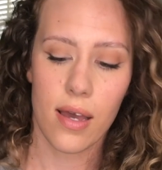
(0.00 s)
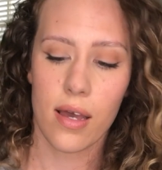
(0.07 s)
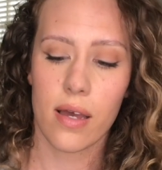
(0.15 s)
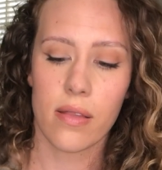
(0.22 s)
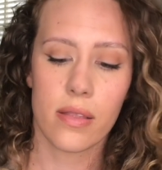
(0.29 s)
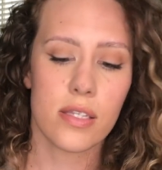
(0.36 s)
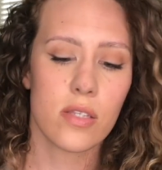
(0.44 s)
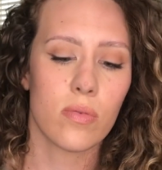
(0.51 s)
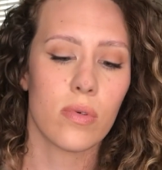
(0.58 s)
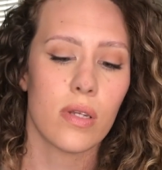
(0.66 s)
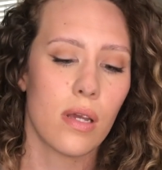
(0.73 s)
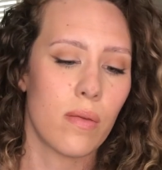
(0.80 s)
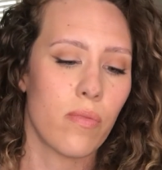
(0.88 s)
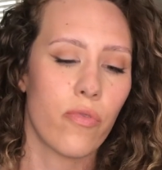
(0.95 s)
This one
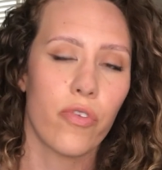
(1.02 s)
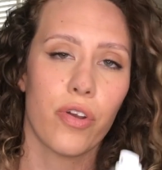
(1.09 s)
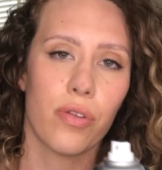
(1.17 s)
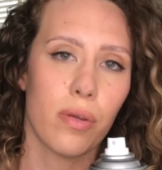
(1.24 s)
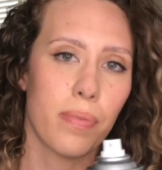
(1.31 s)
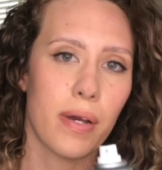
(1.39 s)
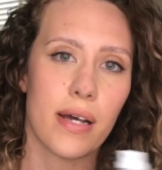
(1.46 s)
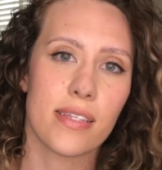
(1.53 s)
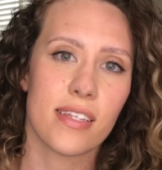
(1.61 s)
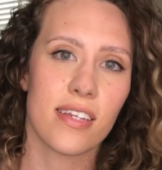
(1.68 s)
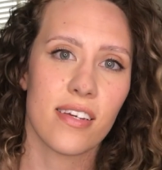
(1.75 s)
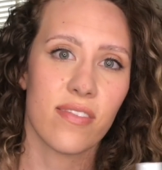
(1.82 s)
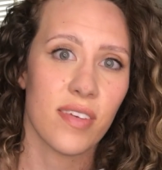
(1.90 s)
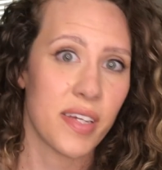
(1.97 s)
I'm fairly positive
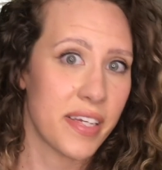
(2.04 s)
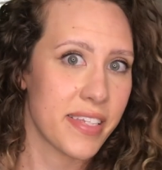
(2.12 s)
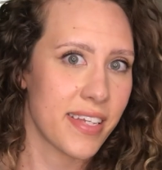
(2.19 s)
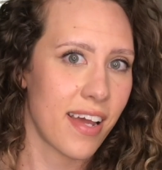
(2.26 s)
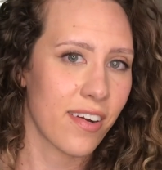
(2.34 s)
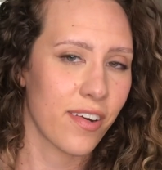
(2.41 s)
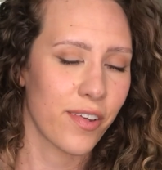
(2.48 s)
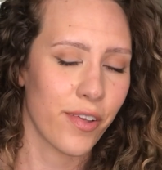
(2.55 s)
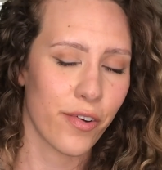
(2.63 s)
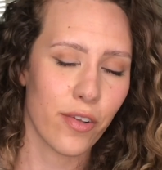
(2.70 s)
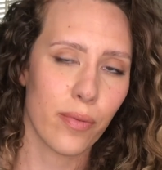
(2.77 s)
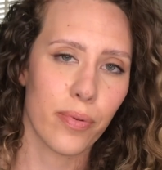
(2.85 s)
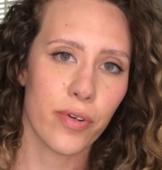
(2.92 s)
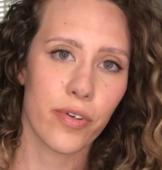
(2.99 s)
is not Curly Girl
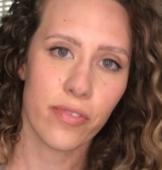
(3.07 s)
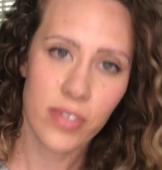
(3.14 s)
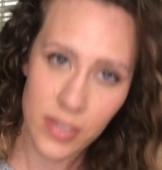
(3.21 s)
approved.